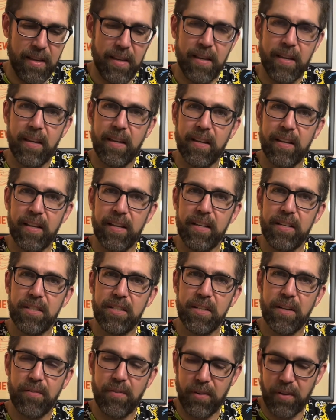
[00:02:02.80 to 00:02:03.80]
in each
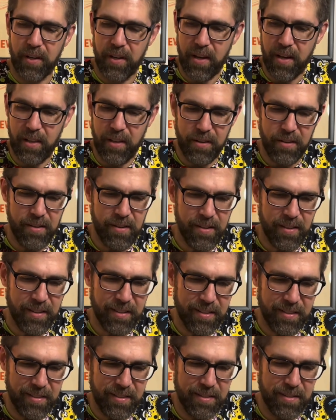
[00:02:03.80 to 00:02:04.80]
different color.
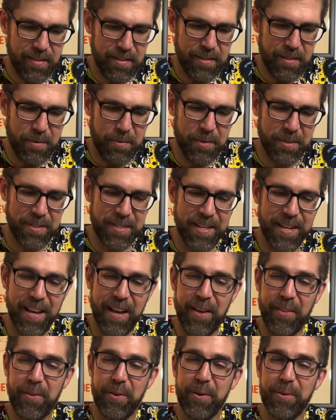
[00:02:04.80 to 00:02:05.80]
So we'll see how
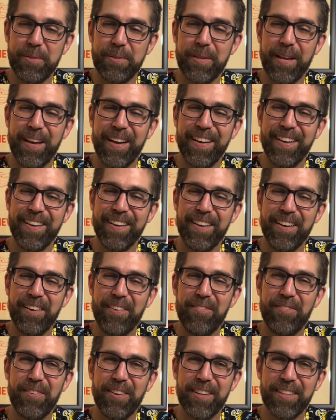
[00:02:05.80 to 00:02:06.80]
those
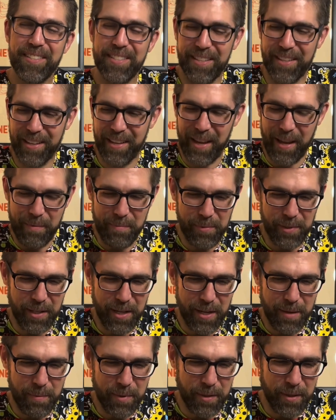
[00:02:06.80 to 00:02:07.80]
fit into the
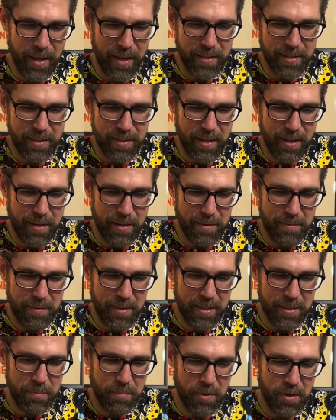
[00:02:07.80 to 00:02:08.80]
gameplay, but
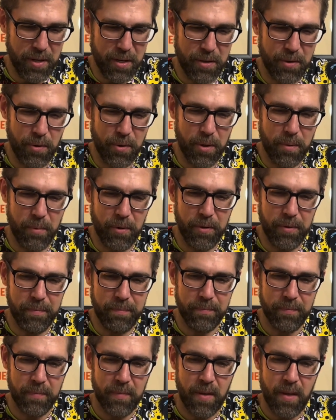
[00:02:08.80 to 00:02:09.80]
that's pretty adorable.
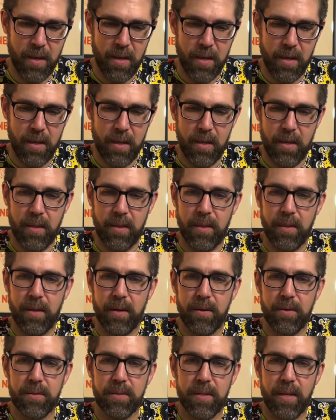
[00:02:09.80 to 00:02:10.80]

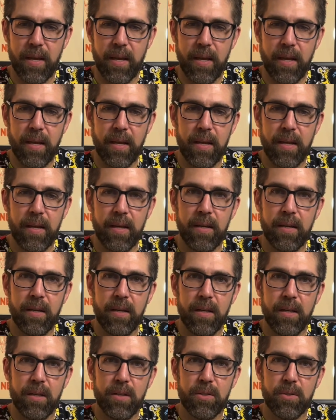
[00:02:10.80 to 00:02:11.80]
There's a
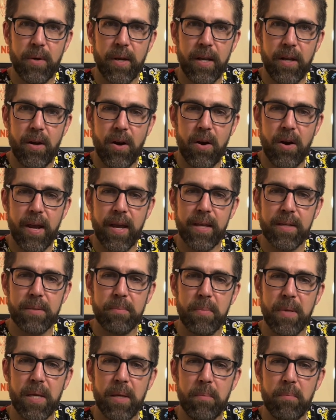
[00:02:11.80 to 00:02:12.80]
train car. It has
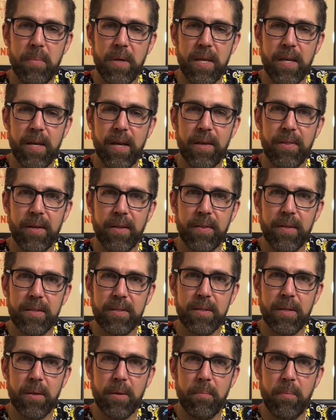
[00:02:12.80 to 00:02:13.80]
B&B. I think that's
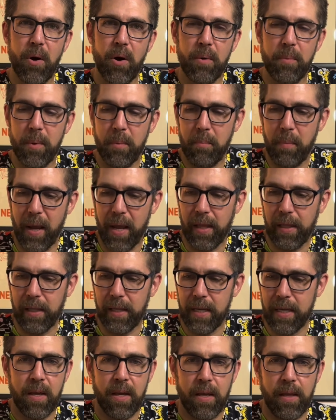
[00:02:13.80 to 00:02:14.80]
the Barnum
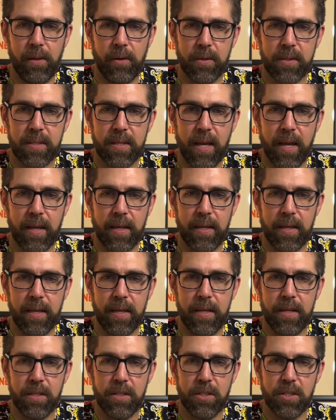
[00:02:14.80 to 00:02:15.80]
Bailey. It looks like
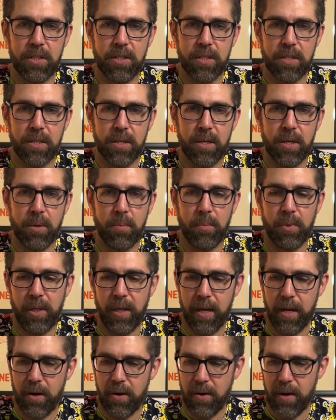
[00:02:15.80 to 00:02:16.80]
each
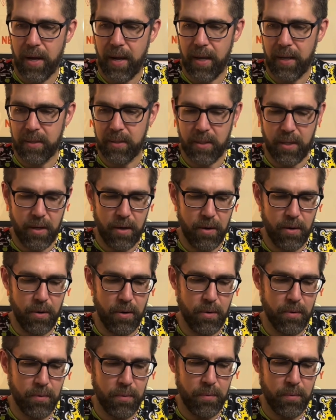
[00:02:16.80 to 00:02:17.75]
player has their